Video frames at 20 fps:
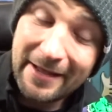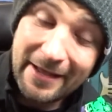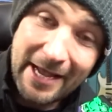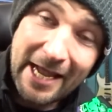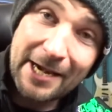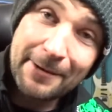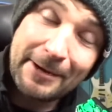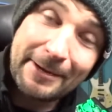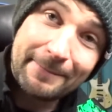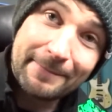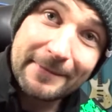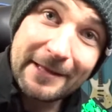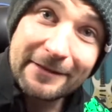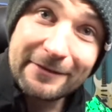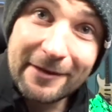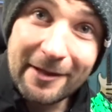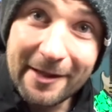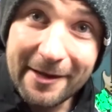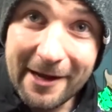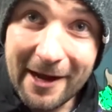Anyway,
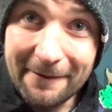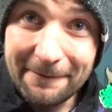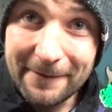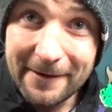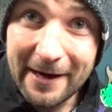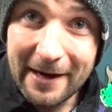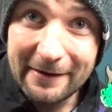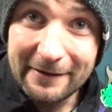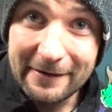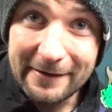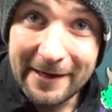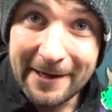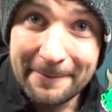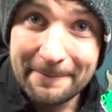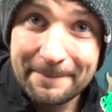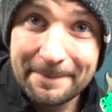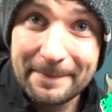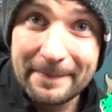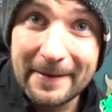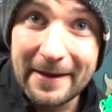that's all I got for you guys today.
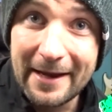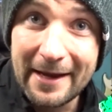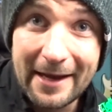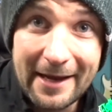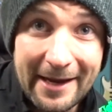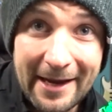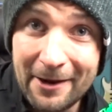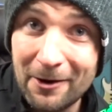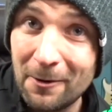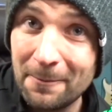Again,